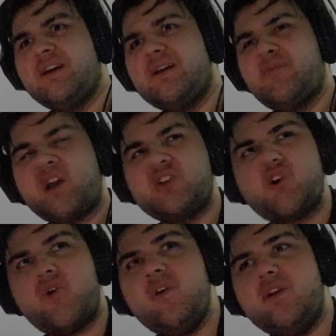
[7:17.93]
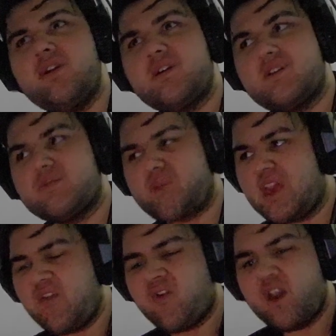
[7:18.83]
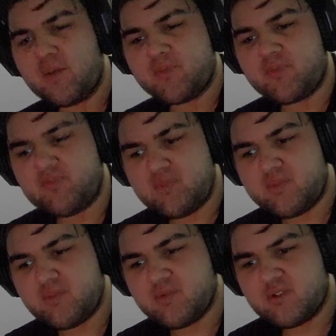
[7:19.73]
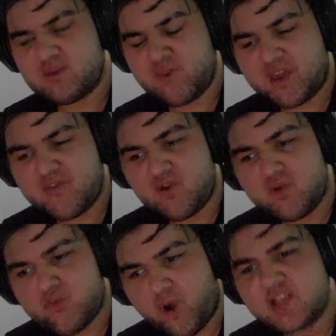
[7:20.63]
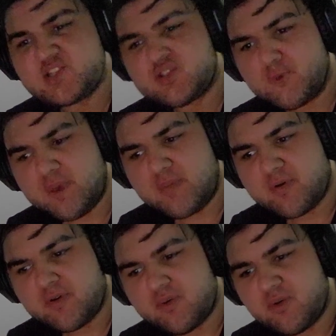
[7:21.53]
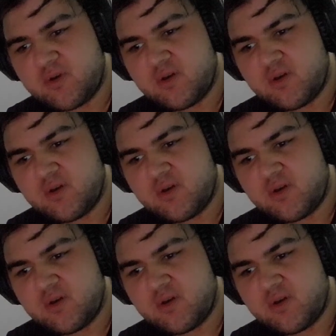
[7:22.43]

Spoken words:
by showing, by giving rights to people,